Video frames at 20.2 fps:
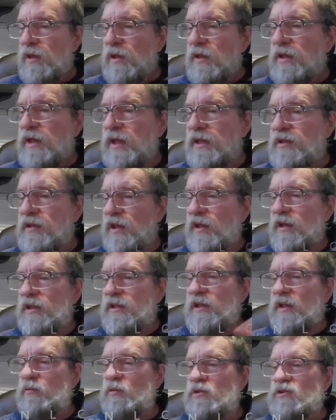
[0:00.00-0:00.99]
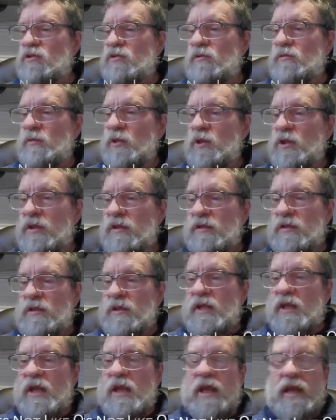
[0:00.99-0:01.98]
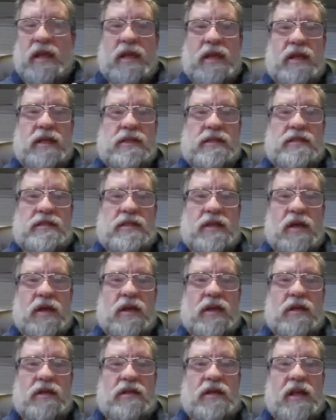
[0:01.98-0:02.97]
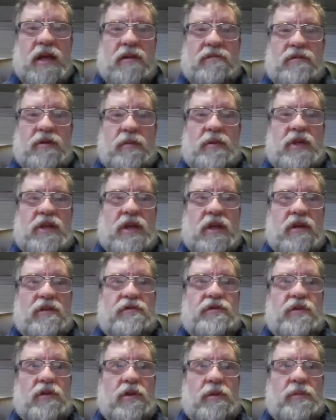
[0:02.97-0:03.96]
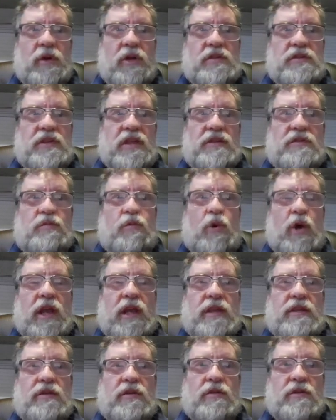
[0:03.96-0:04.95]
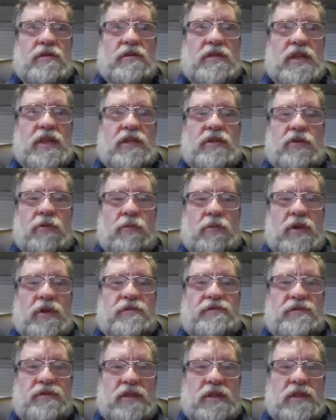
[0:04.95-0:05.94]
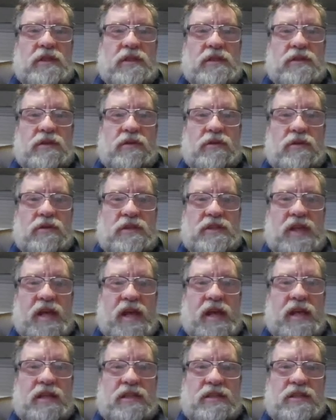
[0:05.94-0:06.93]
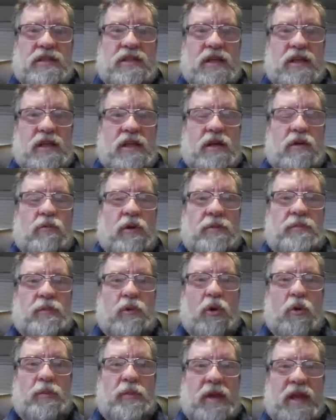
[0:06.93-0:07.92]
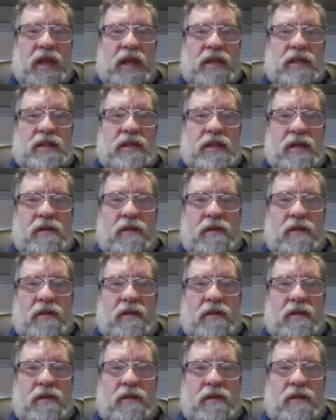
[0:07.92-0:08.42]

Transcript: Okay, the other thing with Truma is you have to be careful about is when you need to refill your tanks with propane.